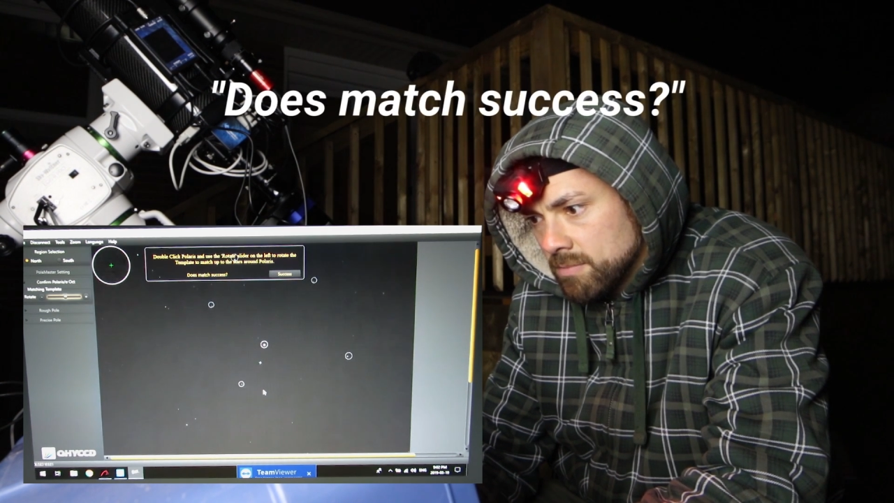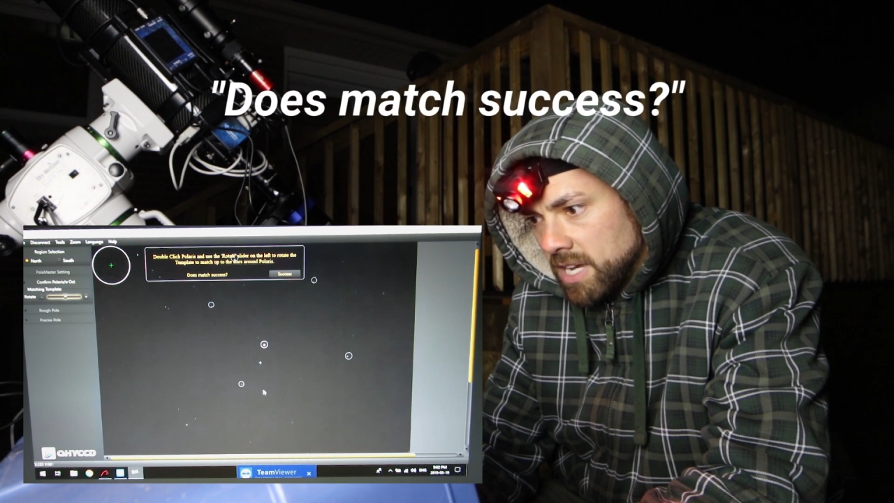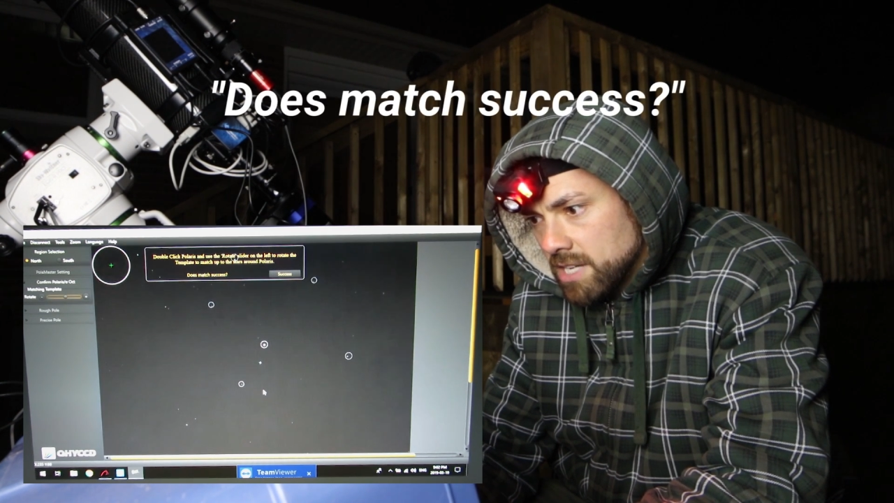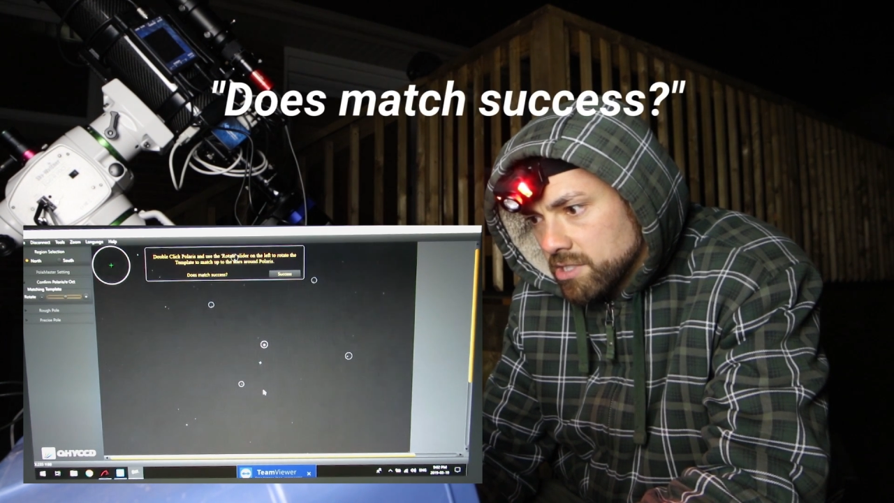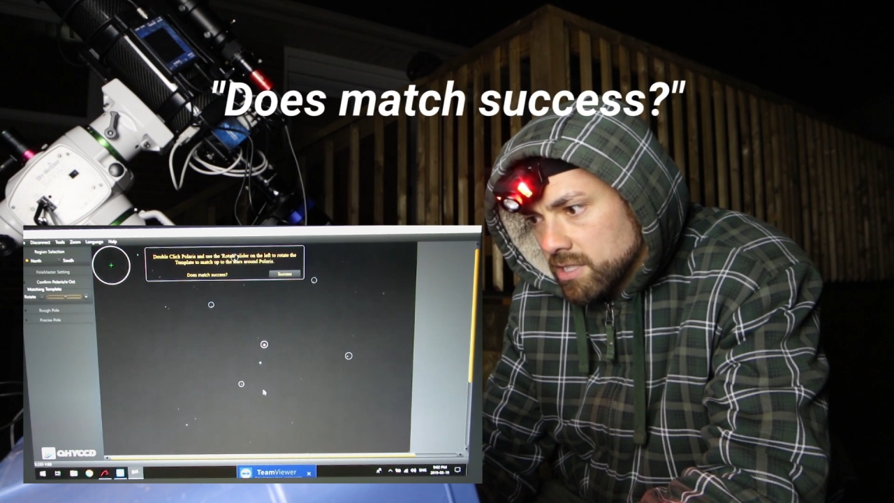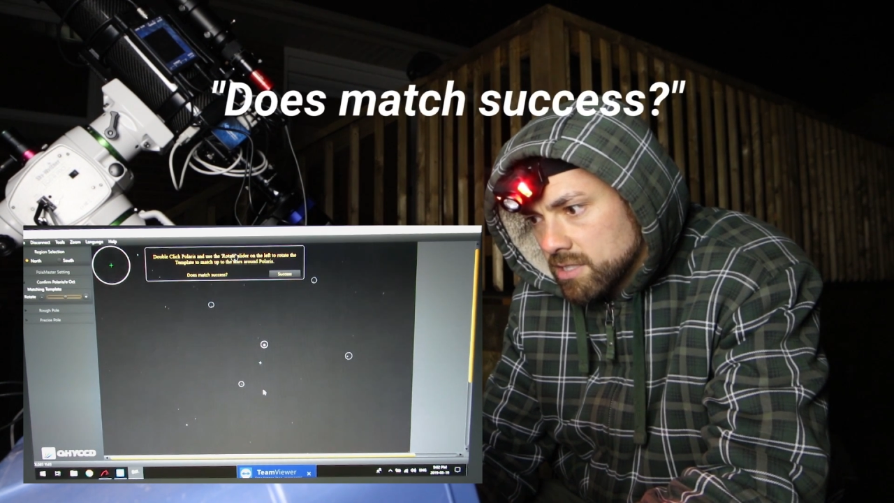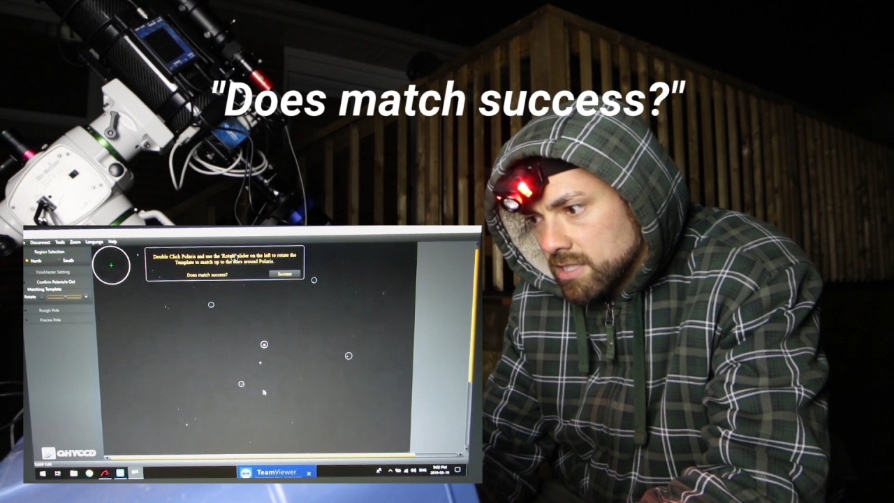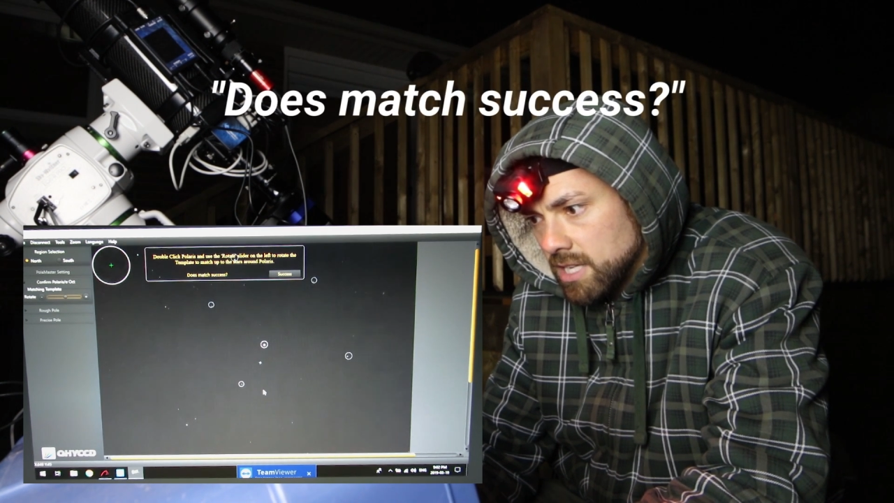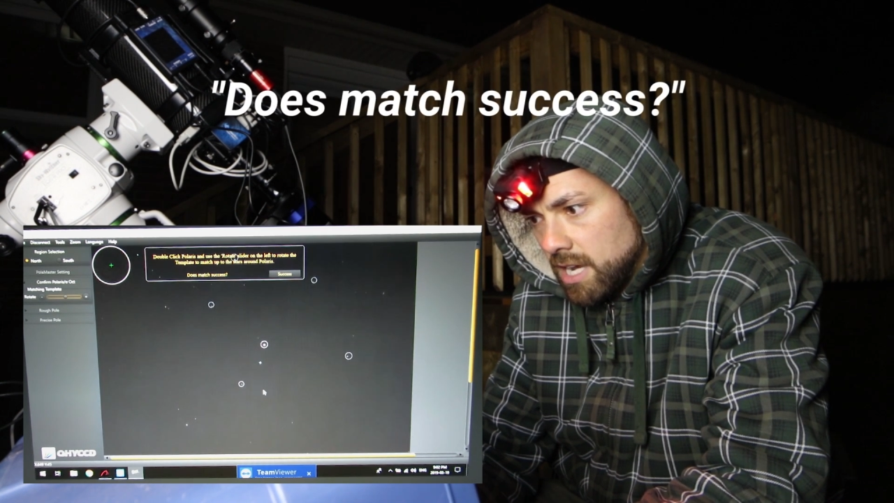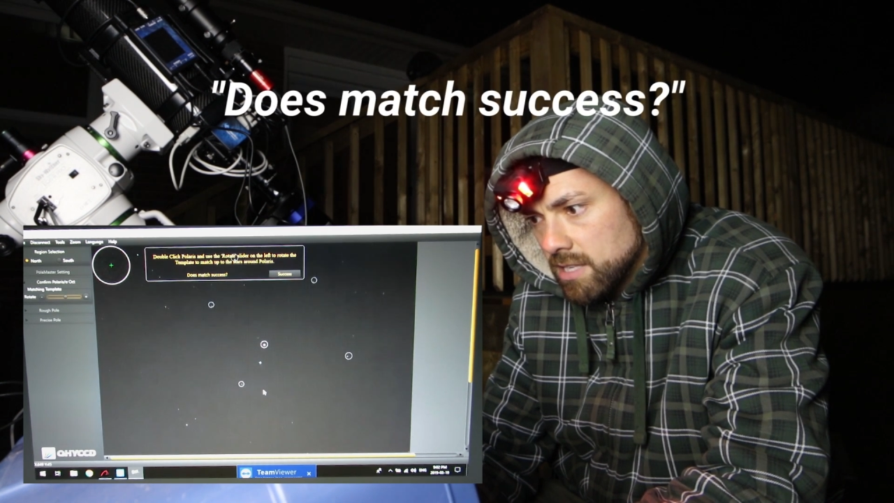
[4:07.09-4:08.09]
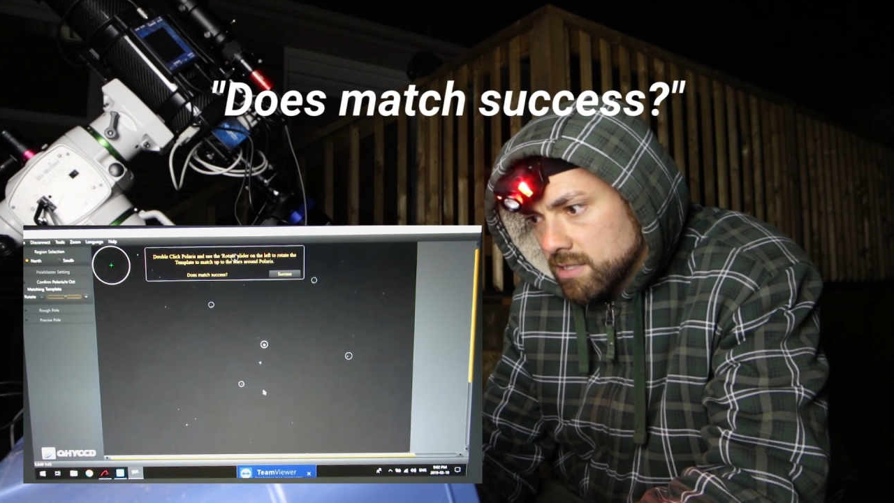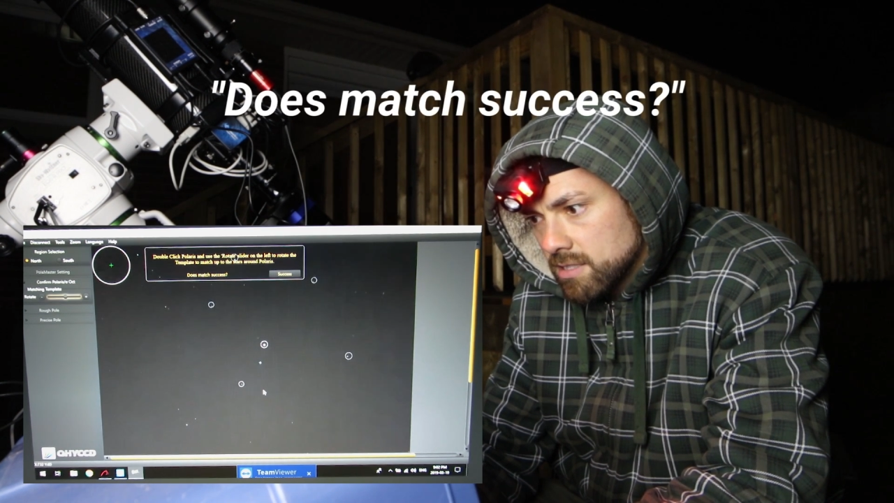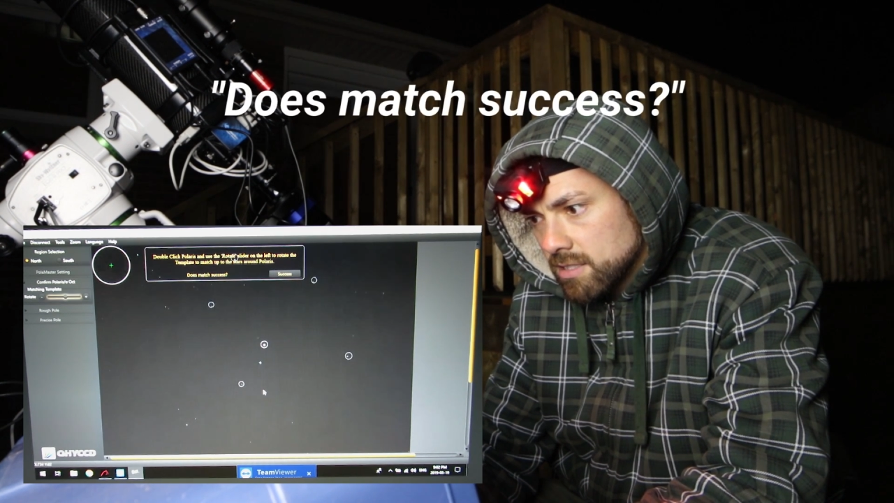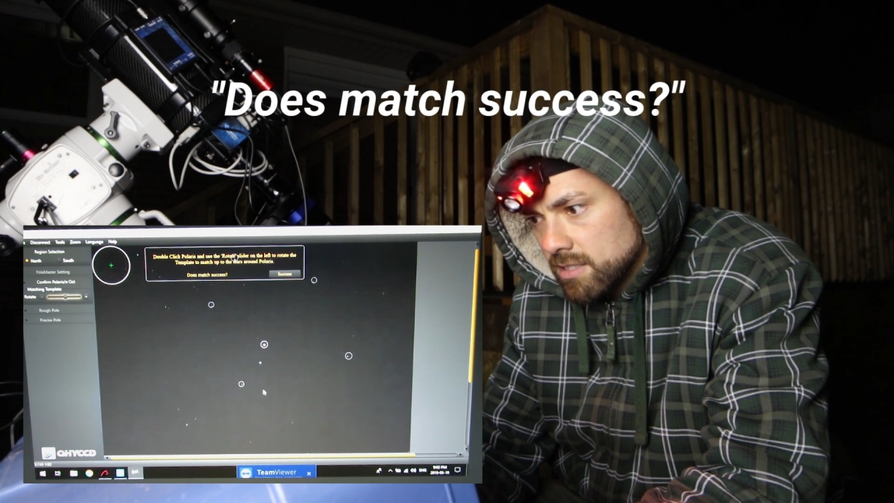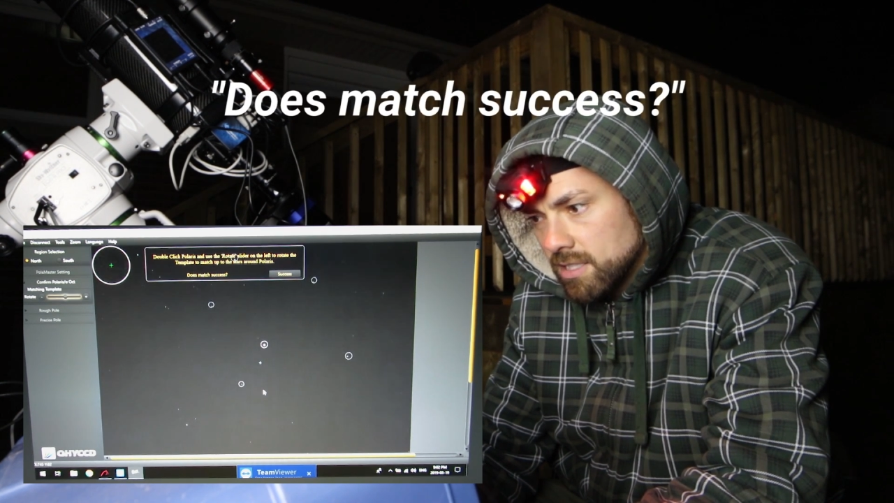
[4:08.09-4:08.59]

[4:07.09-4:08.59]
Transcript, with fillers: match success,